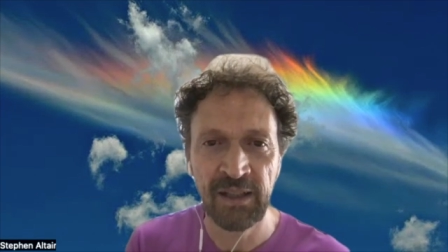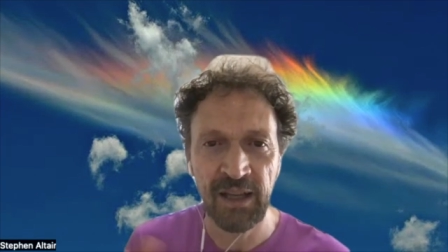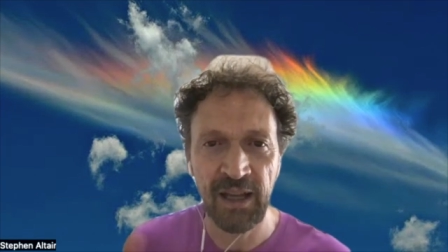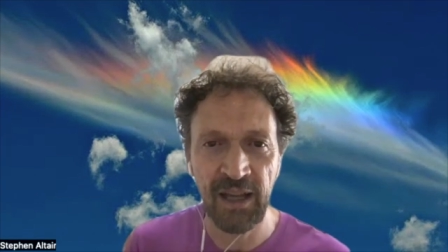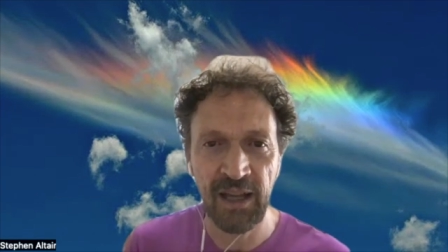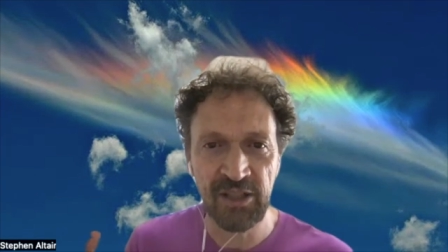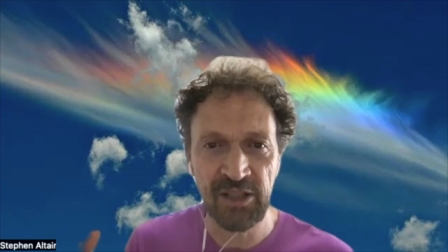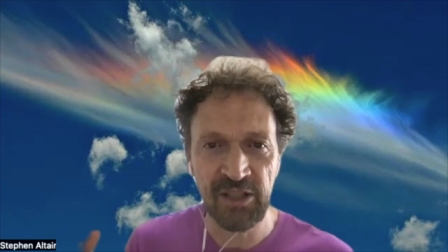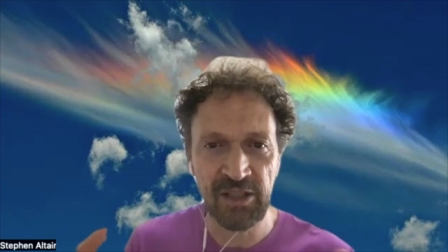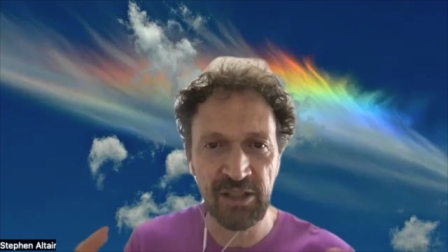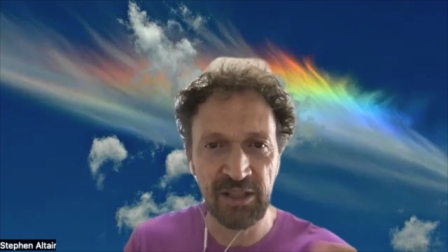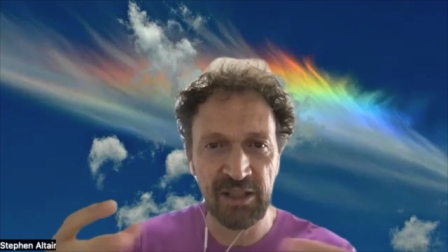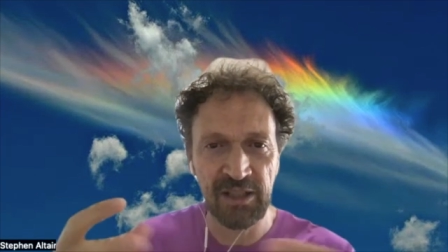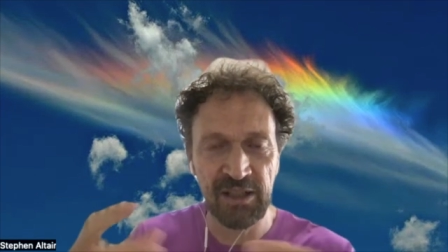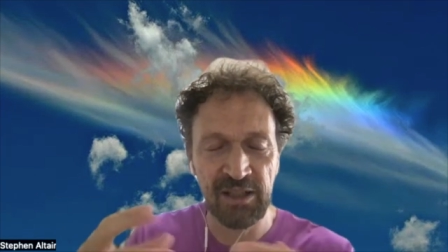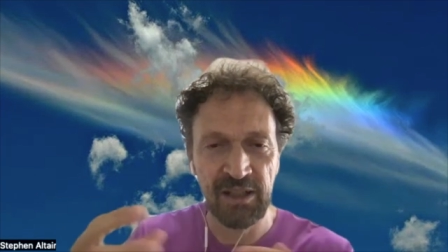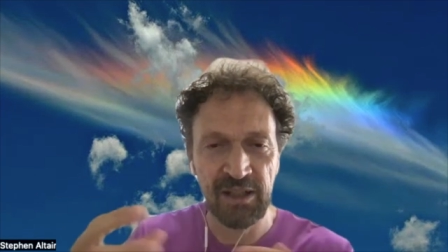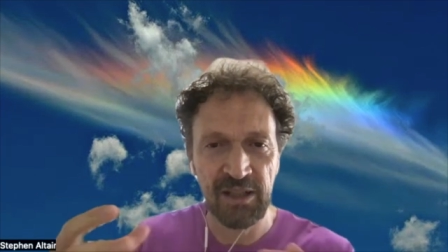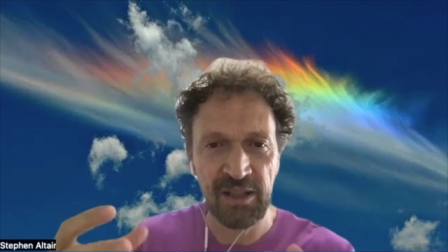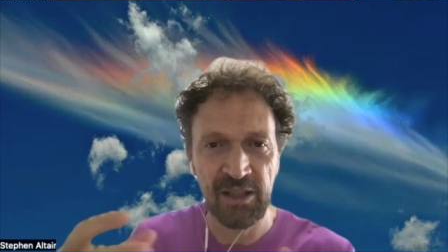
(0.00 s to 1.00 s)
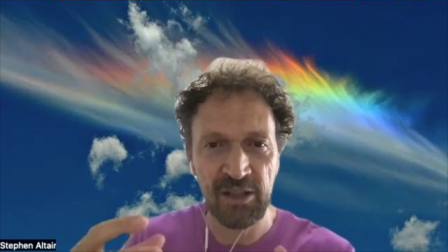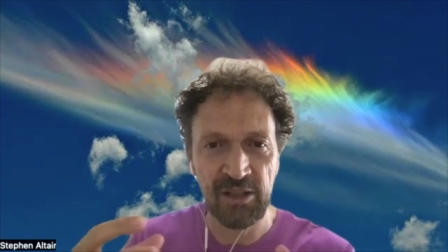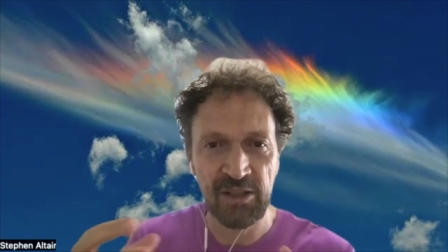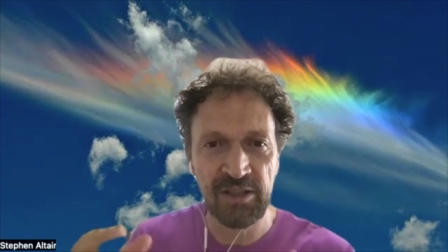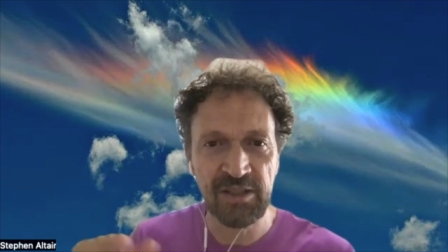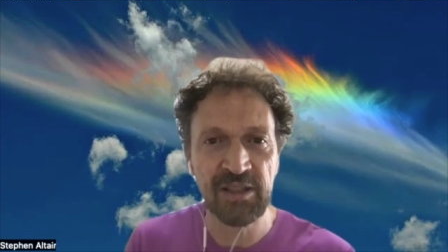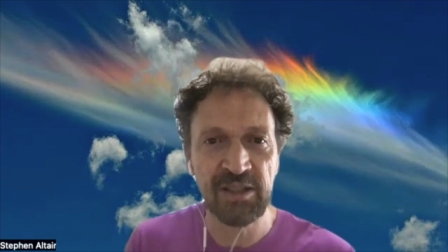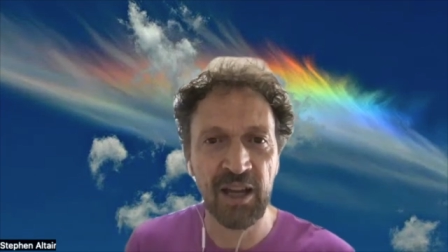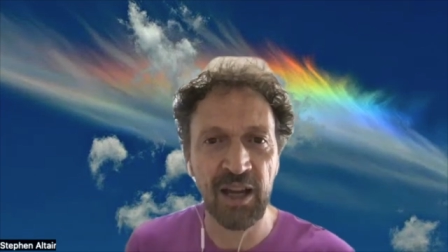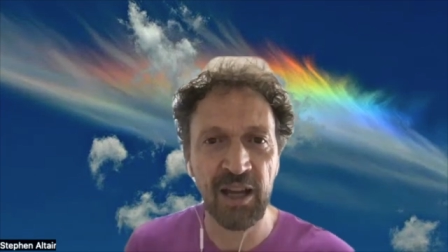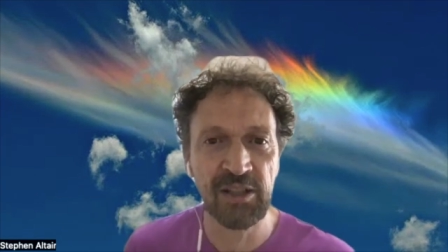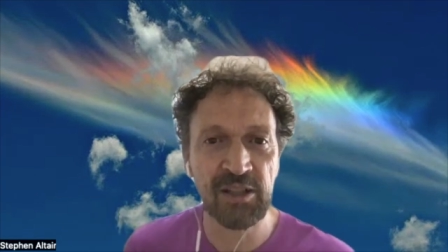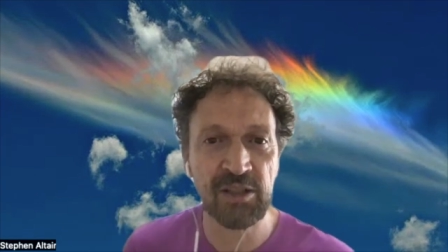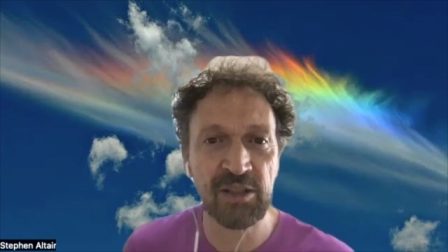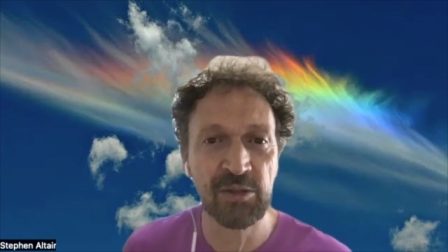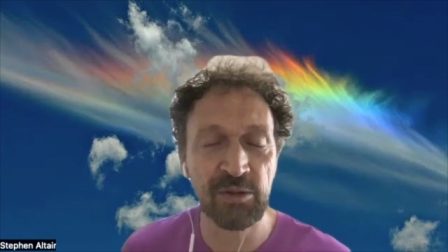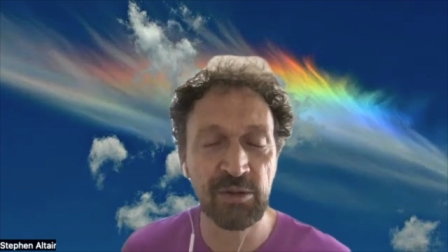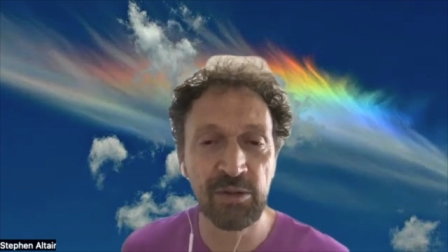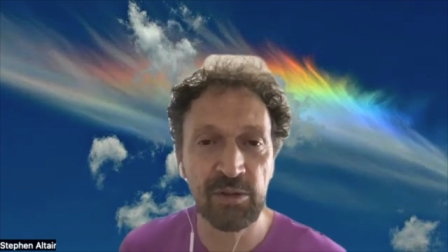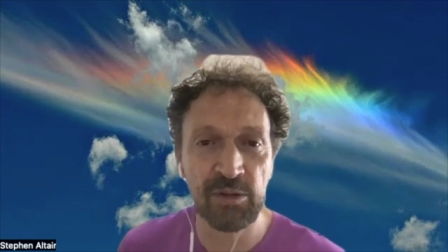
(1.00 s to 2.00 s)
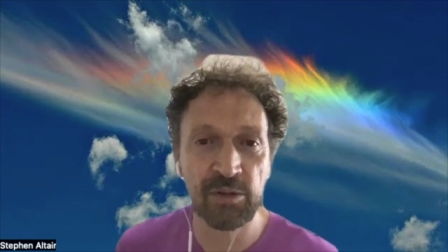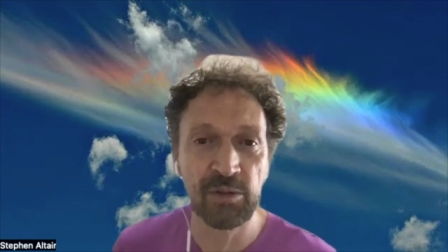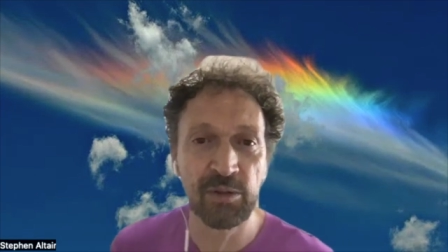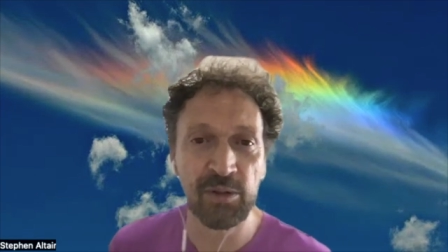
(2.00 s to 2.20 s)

actually start to